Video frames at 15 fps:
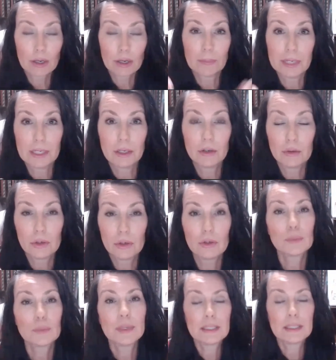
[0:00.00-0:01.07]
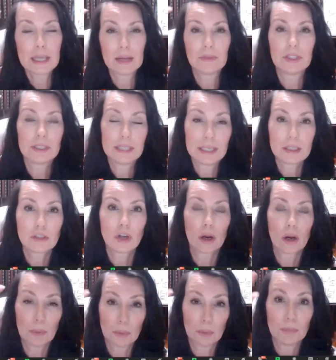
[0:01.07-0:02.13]
I mean, who's been down the
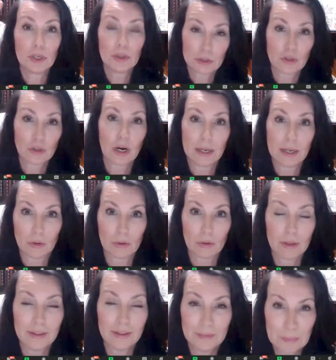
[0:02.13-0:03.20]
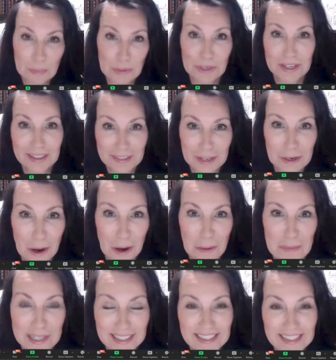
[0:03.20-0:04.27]
TikTok Bermuda Triangle? Put in the
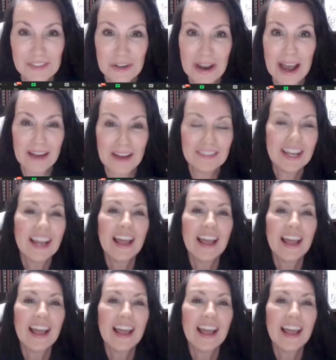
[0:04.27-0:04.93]
comments if you have.